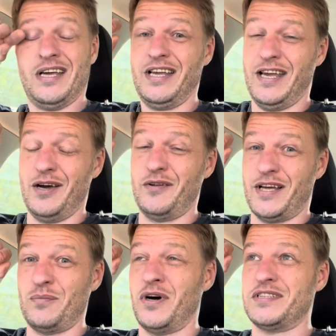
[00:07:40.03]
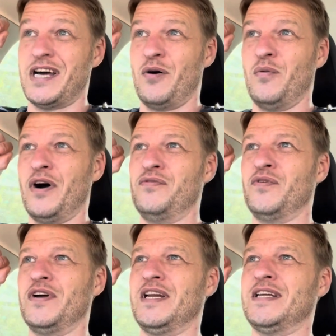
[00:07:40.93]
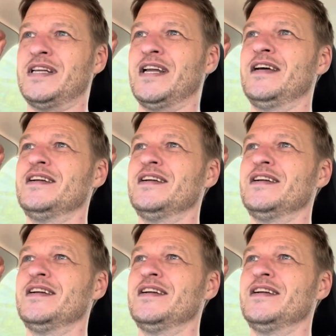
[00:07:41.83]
Yeah, that worked out well for you, didn't it?